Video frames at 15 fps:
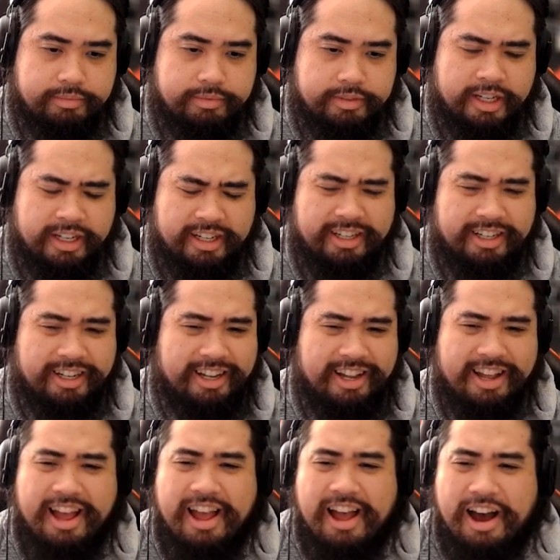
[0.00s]
I
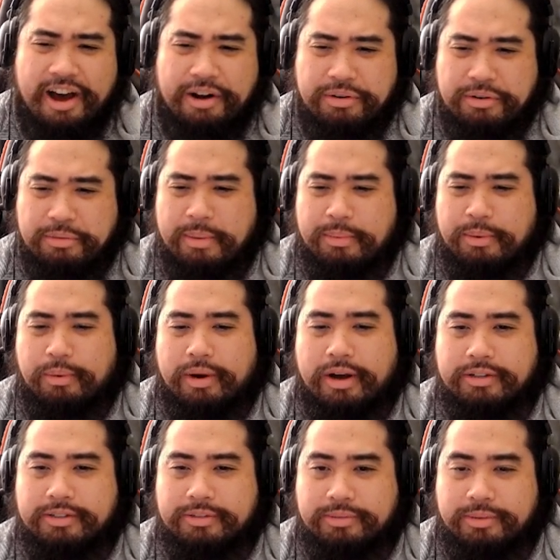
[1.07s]
don't even remember what I
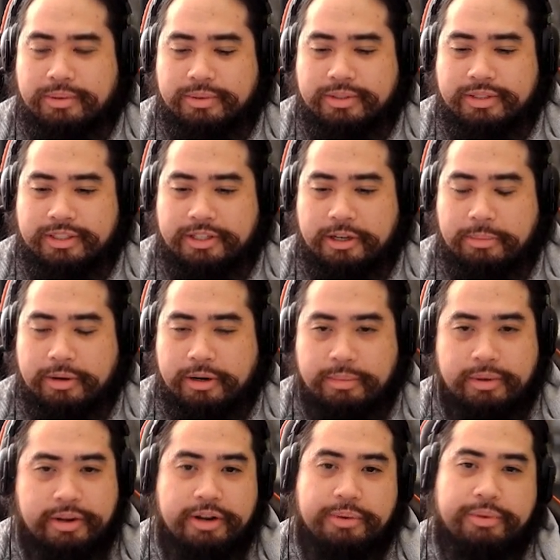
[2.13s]
was gonna say about it,
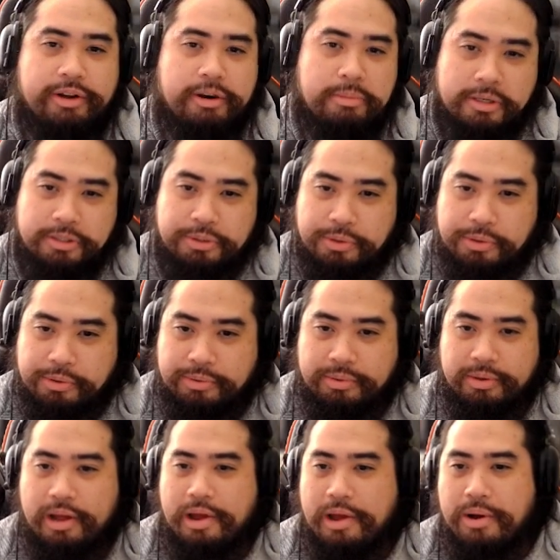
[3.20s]
but here we are, Mejiro
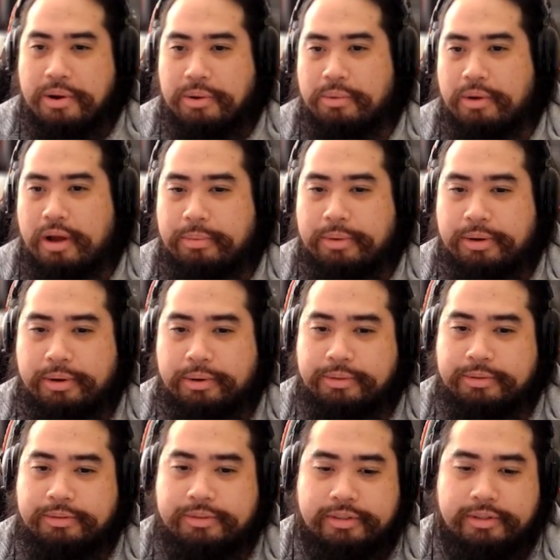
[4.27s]

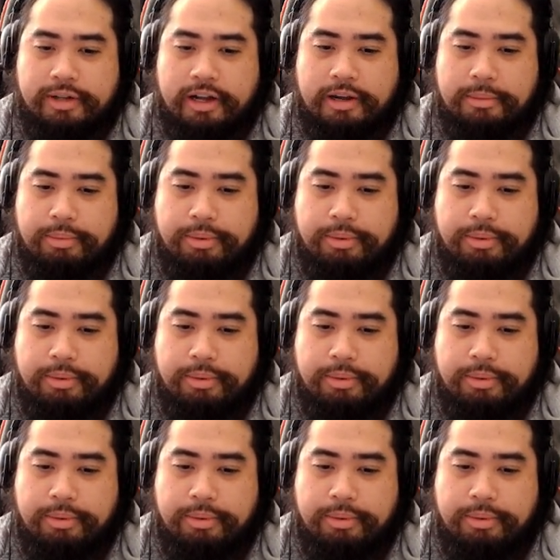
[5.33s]
Ramonu. Pretty